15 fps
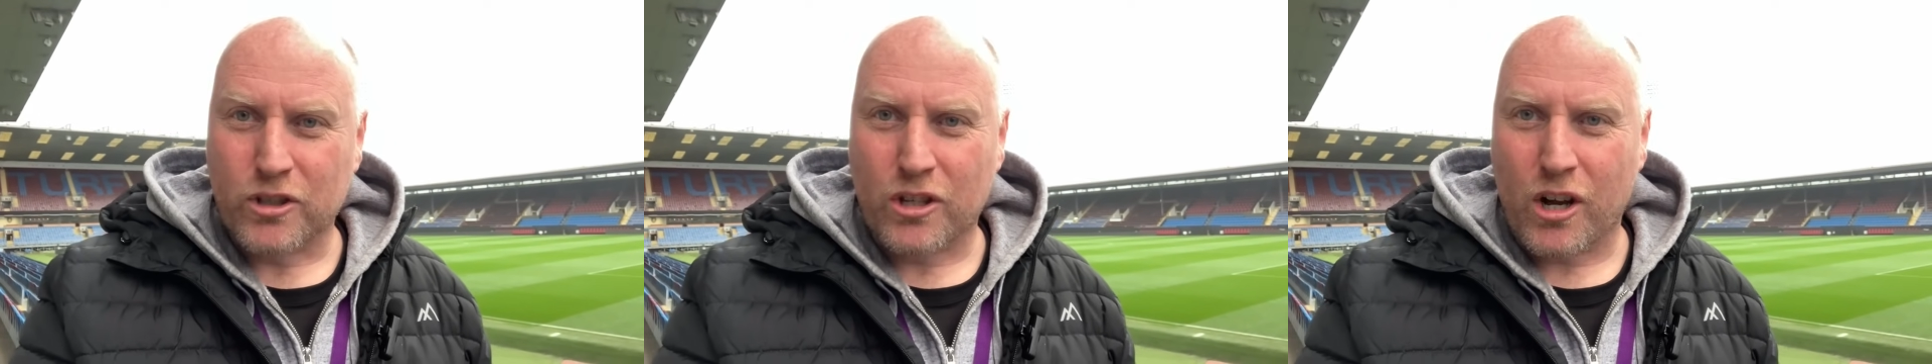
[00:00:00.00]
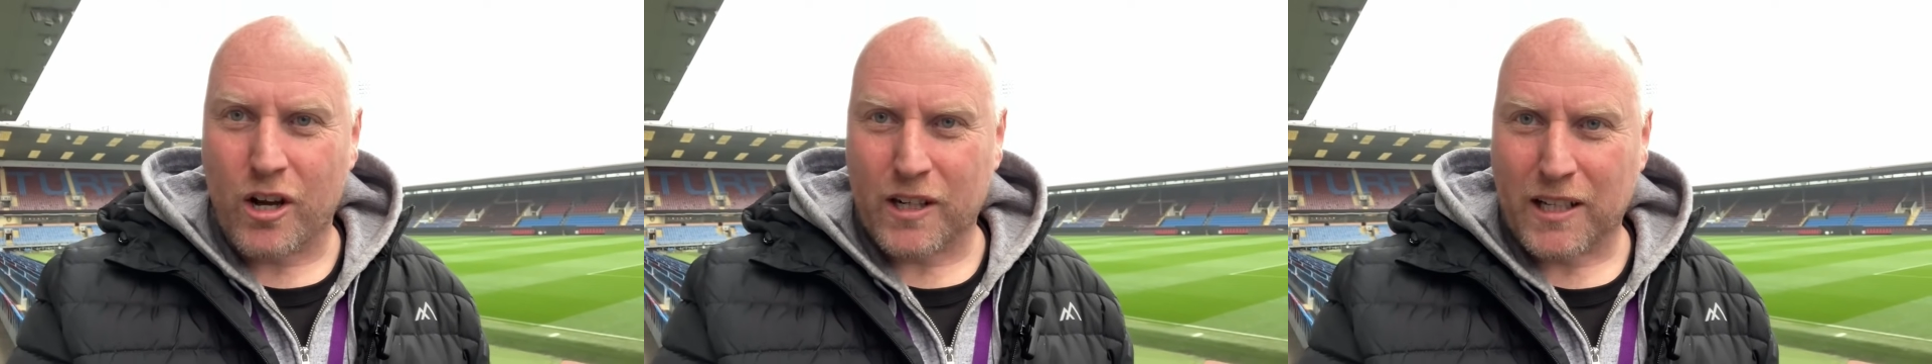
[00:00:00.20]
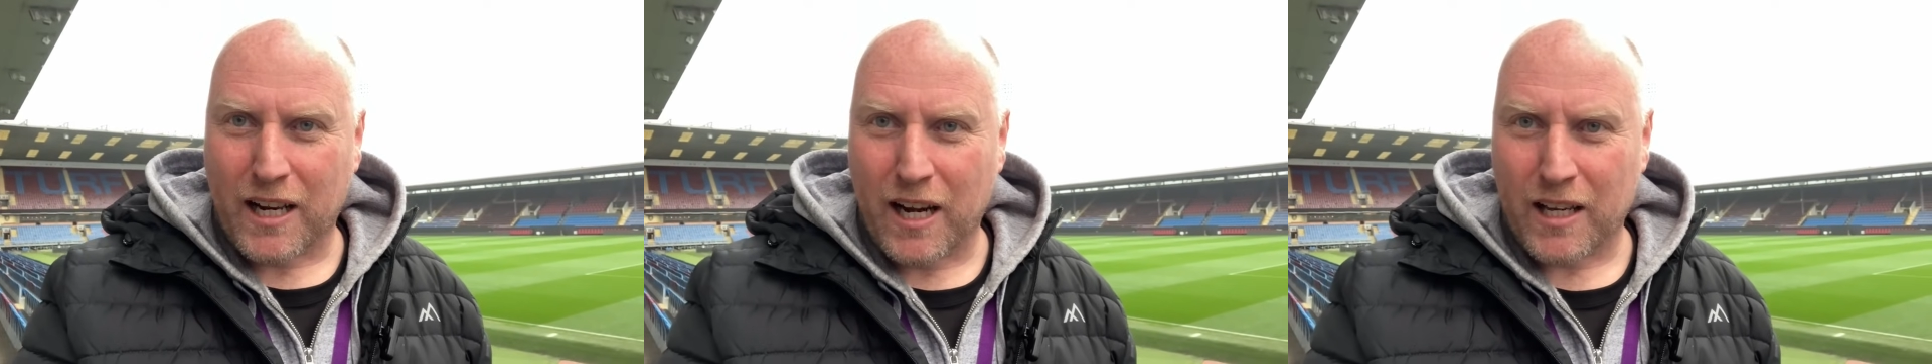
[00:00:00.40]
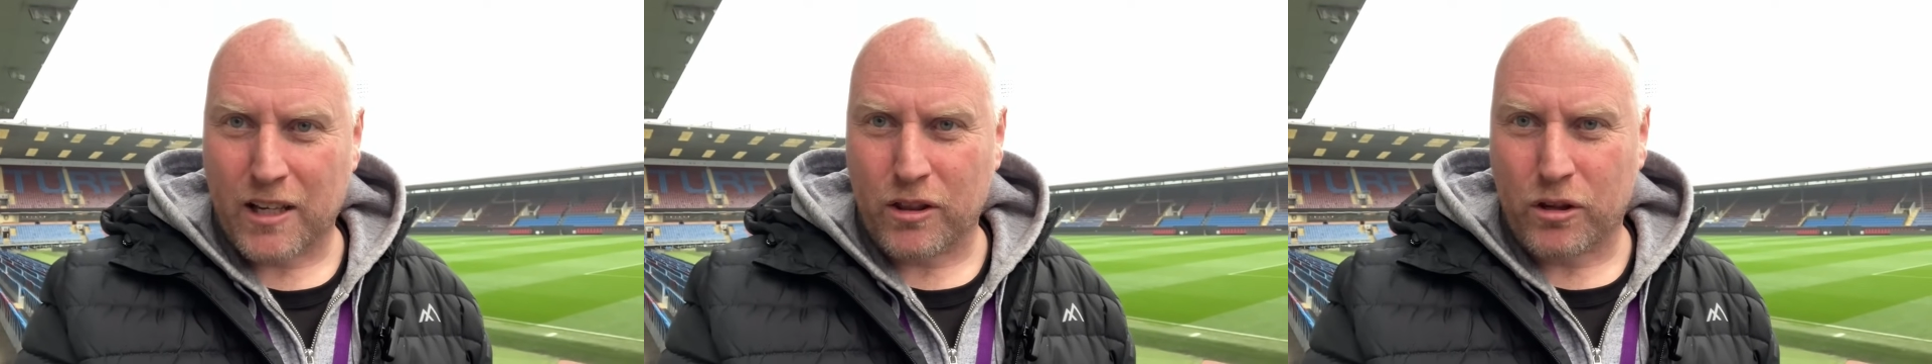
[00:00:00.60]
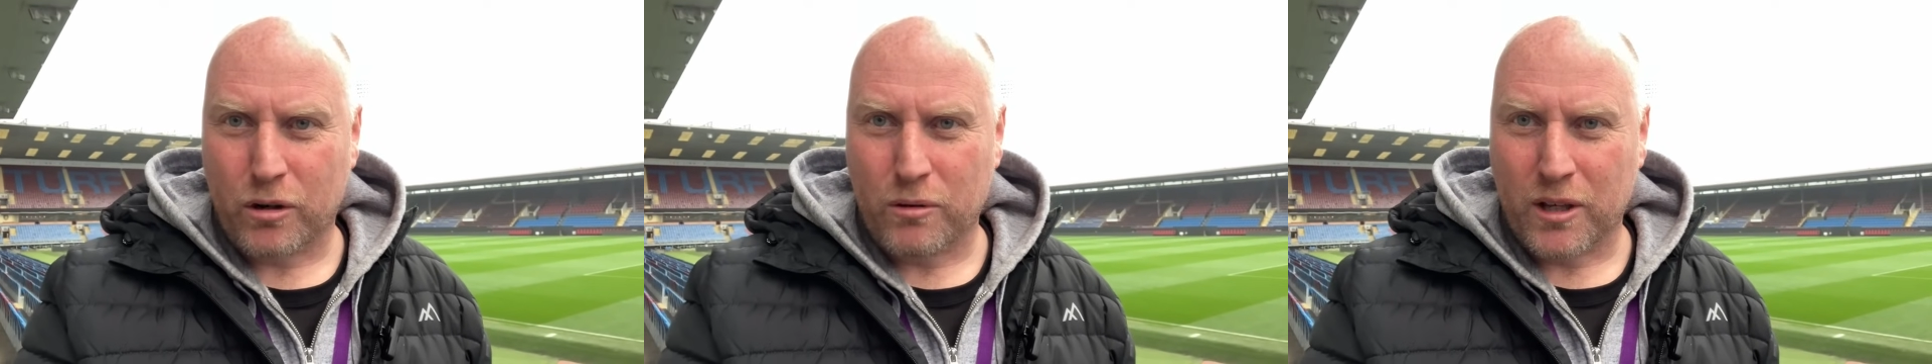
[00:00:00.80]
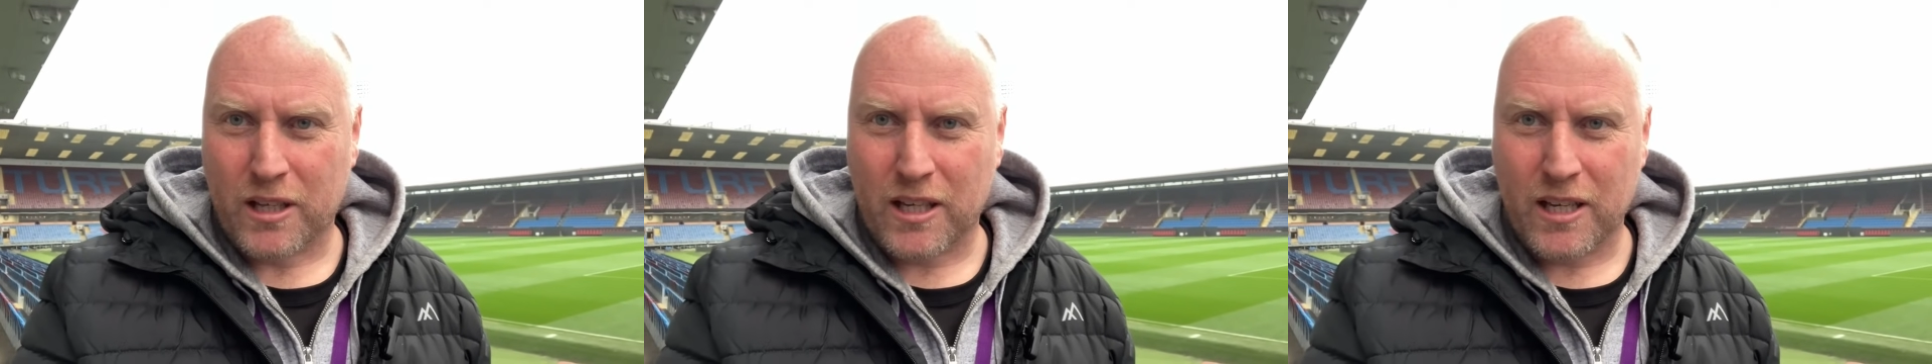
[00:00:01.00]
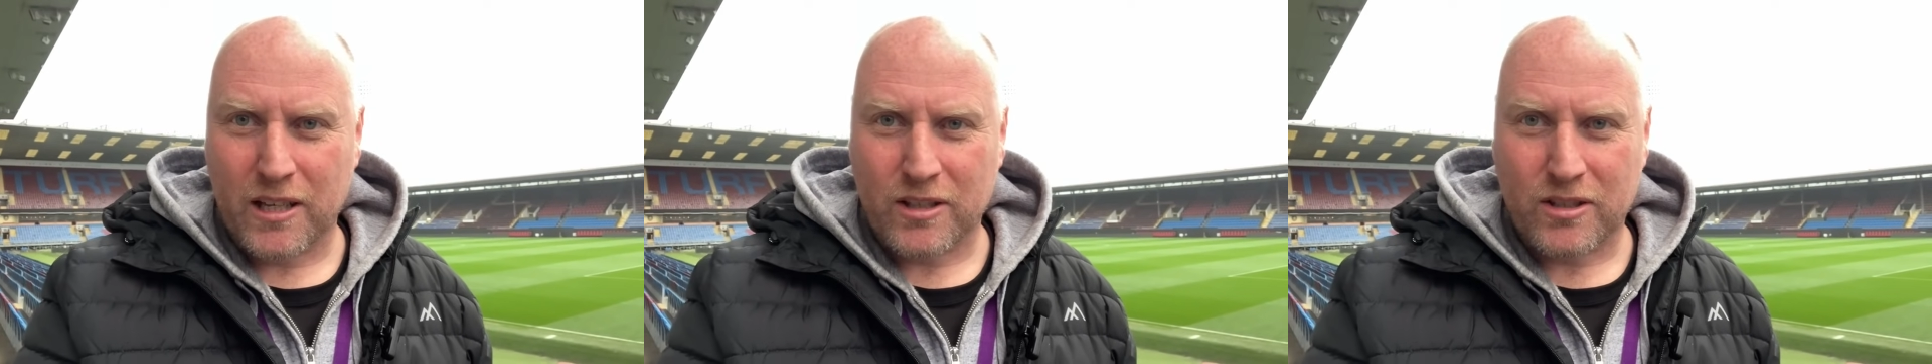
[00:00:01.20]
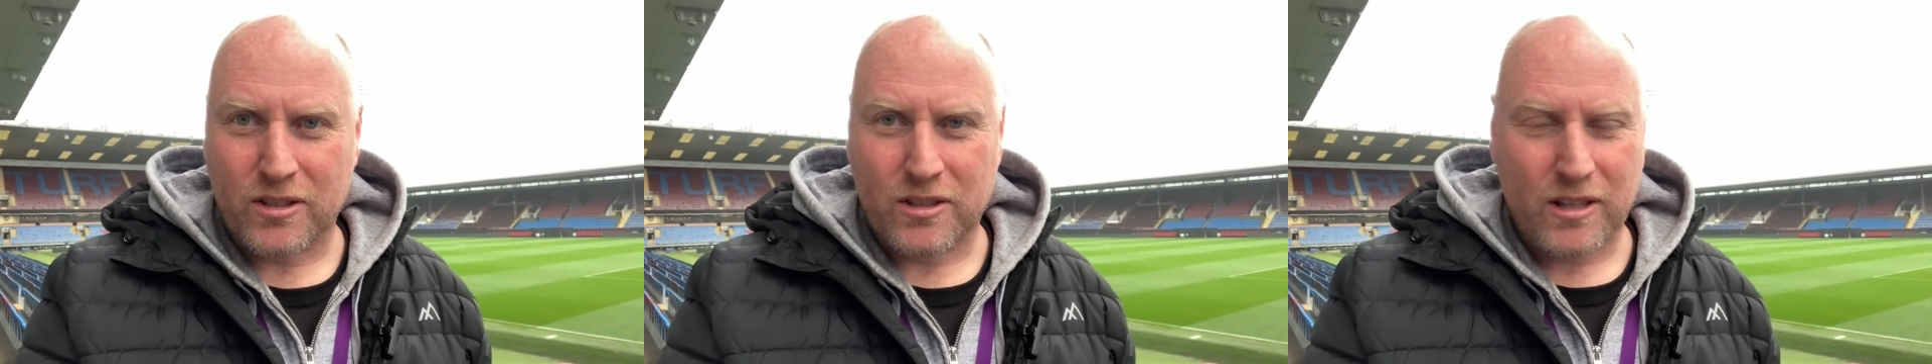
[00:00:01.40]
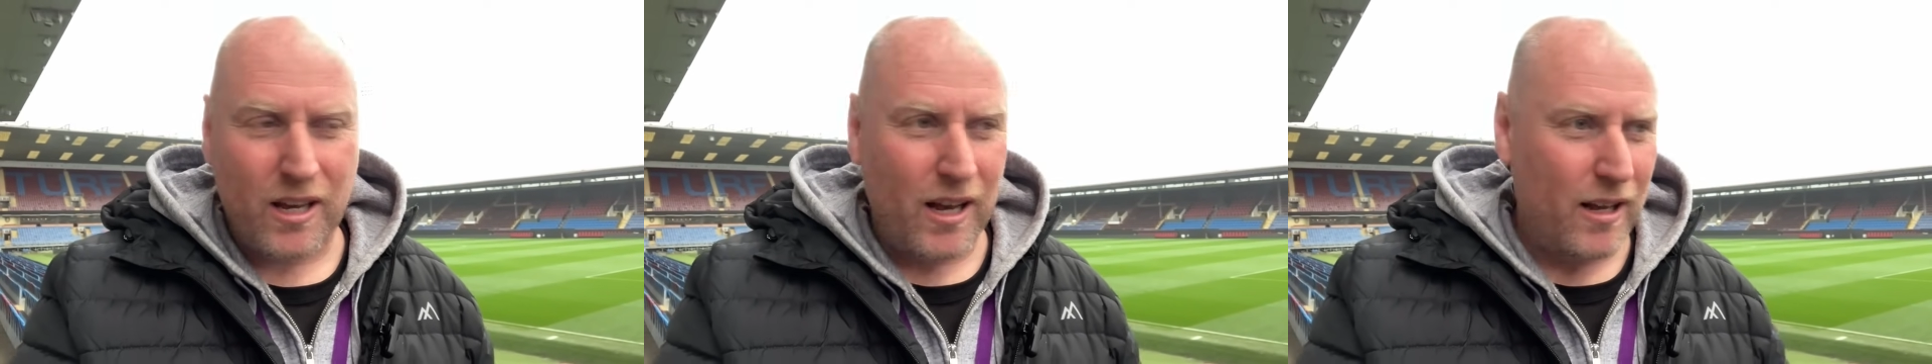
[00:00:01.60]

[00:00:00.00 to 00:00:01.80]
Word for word: started clicking through the gears,